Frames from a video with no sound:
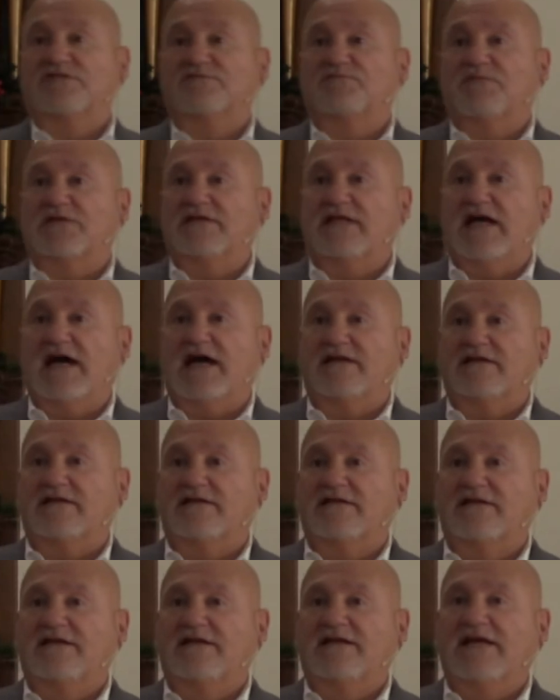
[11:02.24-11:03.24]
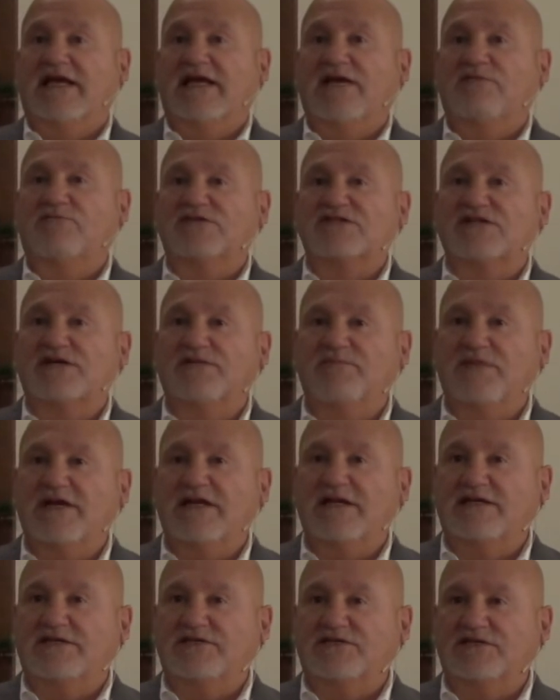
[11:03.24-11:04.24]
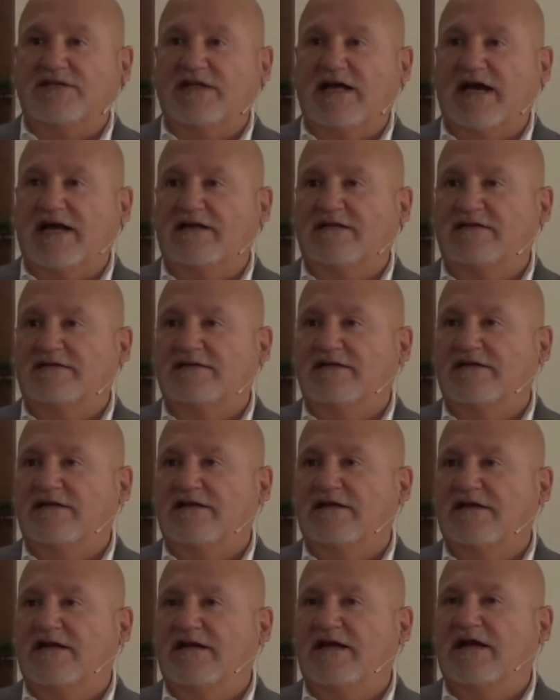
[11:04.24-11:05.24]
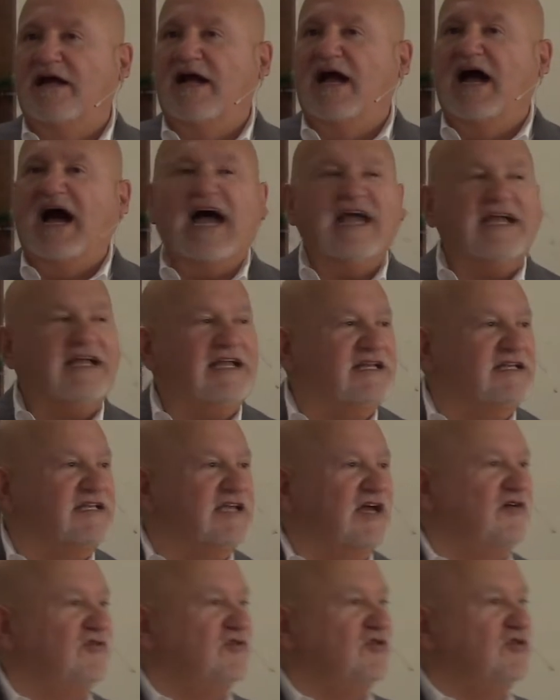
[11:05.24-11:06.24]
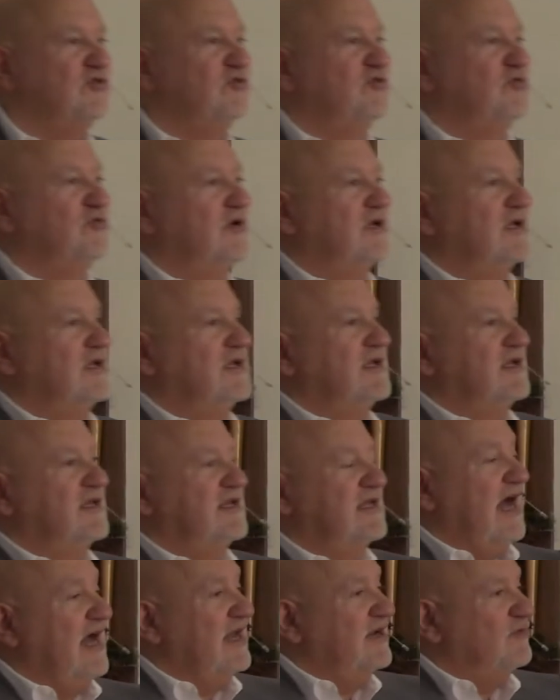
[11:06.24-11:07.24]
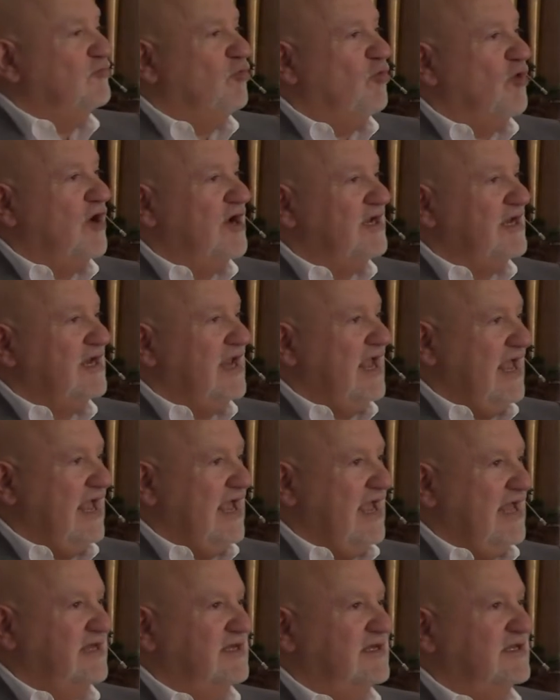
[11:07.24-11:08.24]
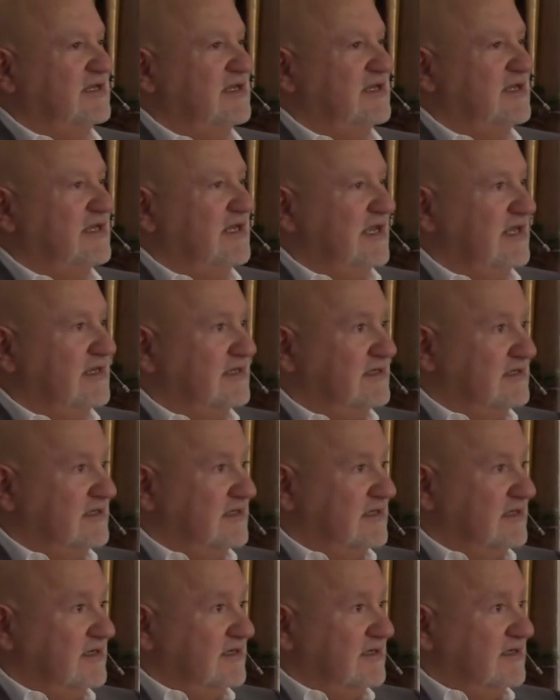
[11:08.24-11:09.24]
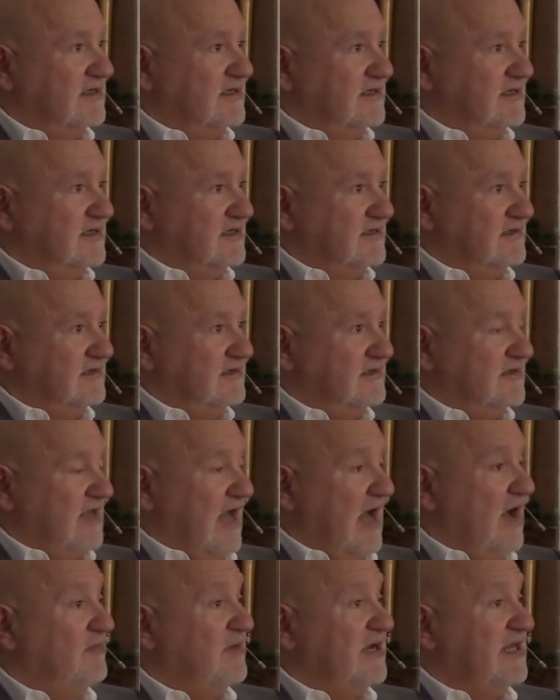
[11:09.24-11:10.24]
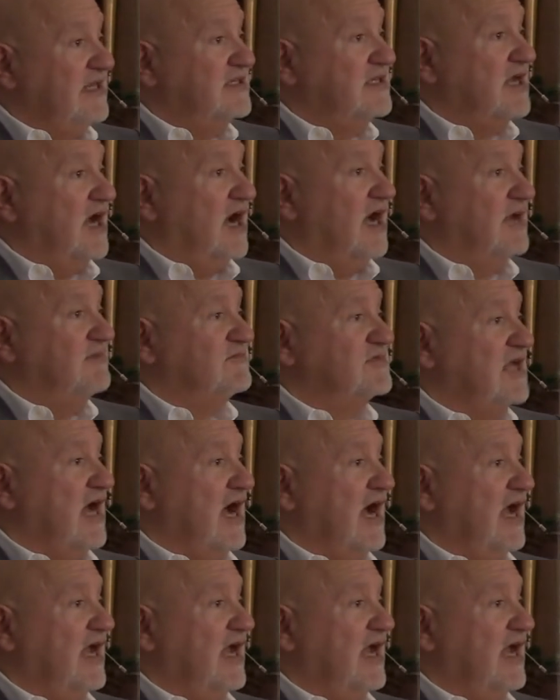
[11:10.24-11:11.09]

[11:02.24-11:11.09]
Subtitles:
but that. He was committed to that. I can tell you, not in one hand, in how many times I